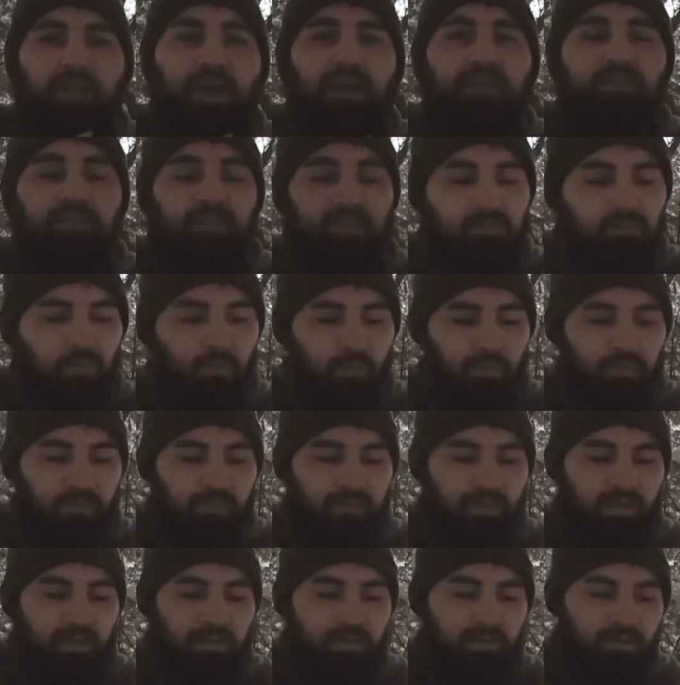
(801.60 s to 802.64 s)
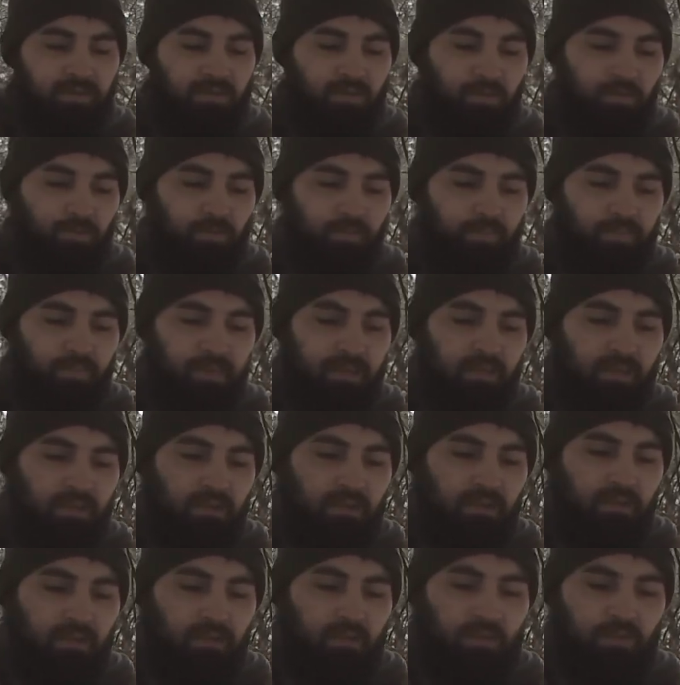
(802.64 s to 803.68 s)
That's the important thing, too.
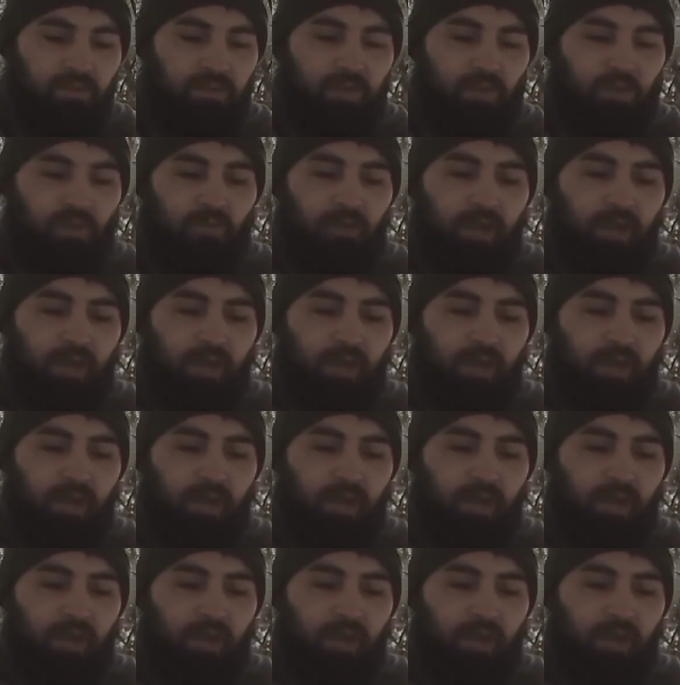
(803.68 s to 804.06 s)
So